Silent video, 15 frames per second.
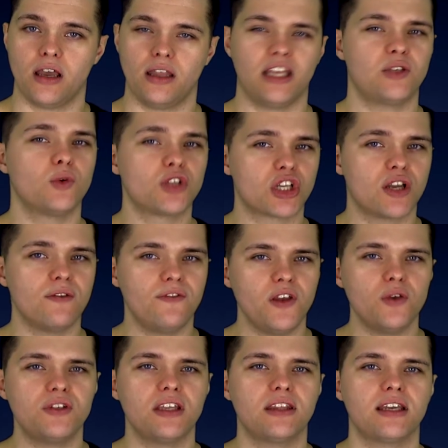This was a
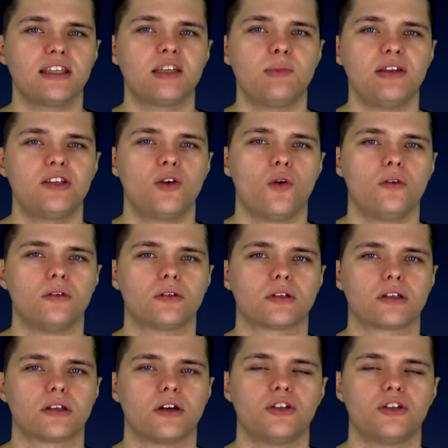confusing thing to be told